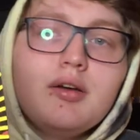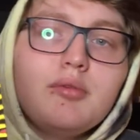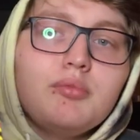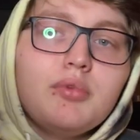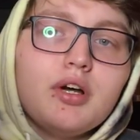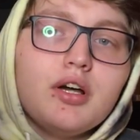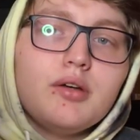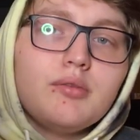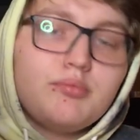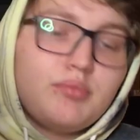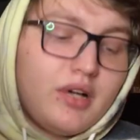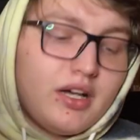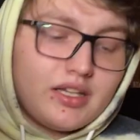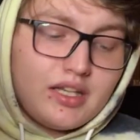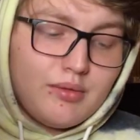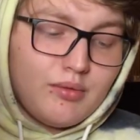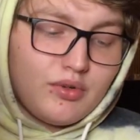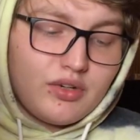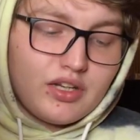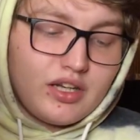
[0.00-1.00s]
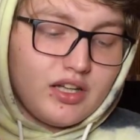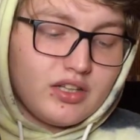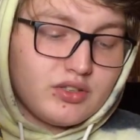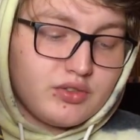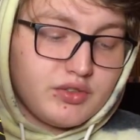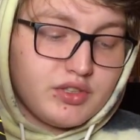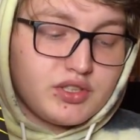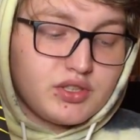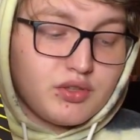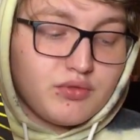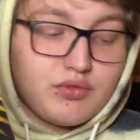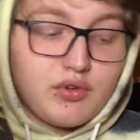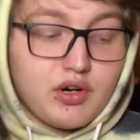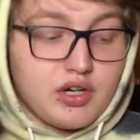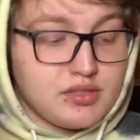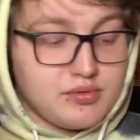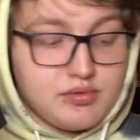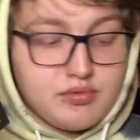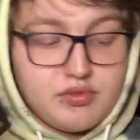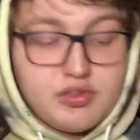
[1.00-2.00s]
But Bakke Monogatari so far
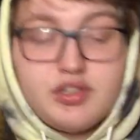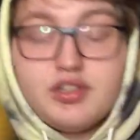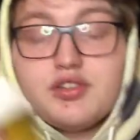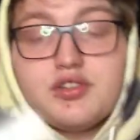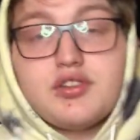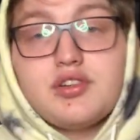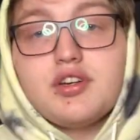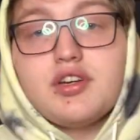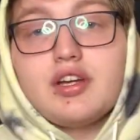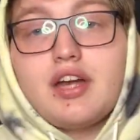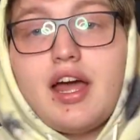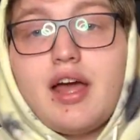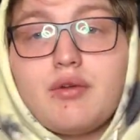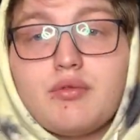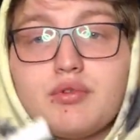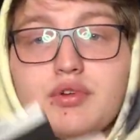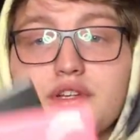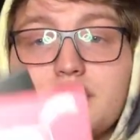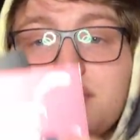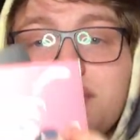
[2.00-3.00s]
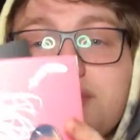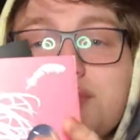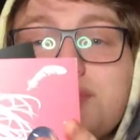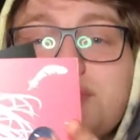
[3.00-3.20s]
has been really good. I really do